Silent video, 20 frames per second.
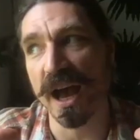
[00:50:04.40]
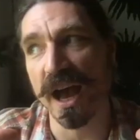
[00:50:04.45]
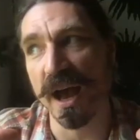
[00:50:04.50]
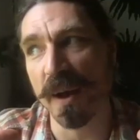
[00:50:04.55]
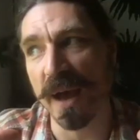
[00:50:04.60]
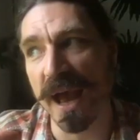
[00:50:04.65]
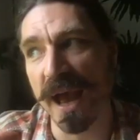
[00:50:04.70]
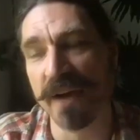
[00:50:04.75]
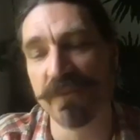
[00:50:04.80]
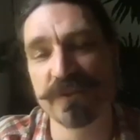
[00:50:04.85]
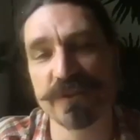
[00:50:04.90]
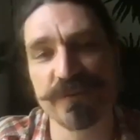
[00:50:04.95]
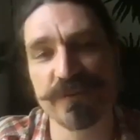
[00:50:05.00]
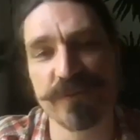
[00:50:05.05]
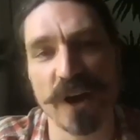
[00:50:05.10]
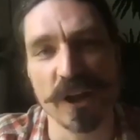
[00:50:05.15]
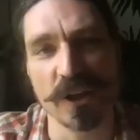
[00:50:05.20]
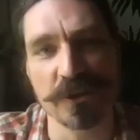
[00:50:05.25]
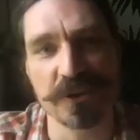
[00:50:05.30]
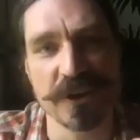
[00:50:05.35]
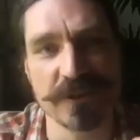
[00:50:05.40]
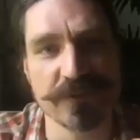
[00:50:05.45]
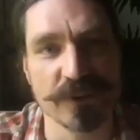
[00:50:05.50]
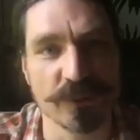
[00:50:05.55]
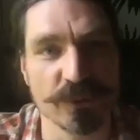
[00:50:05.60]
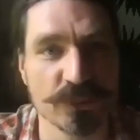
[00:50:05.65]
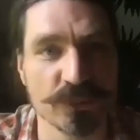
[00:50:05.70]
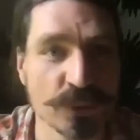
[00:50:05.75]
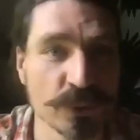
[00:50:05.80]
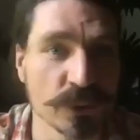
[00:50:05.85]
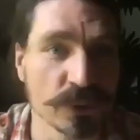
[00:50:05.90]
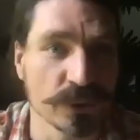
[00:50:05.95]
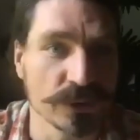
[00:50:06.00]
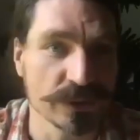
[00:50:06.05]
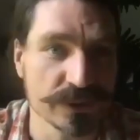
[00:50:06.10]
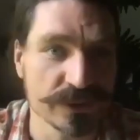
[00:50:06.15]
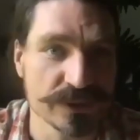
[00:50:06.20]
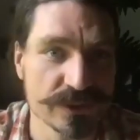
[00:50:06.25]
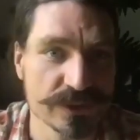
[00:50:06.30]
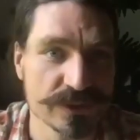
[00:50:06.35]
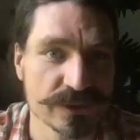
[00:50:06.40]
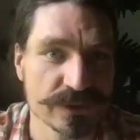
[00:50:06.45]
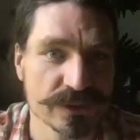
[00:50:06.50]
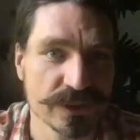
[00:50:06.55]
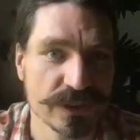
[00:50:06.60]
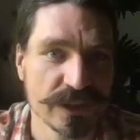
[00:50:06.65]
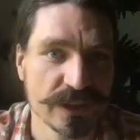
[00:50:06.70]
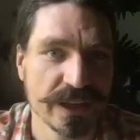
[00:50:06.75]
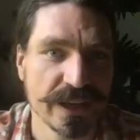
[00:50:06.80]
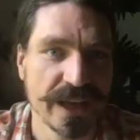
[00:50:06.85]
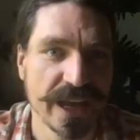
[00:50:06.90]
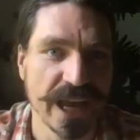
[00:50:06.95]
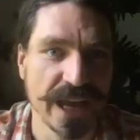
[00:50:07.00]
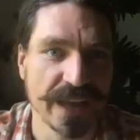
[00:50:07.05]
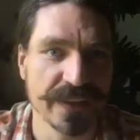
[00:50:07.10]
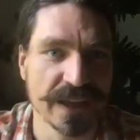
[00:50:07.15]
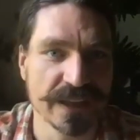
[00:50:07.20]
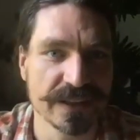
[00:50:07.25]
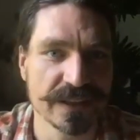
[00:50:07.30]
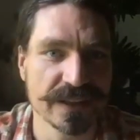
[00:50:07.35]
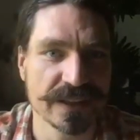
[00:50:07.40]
have to follow different rules. And that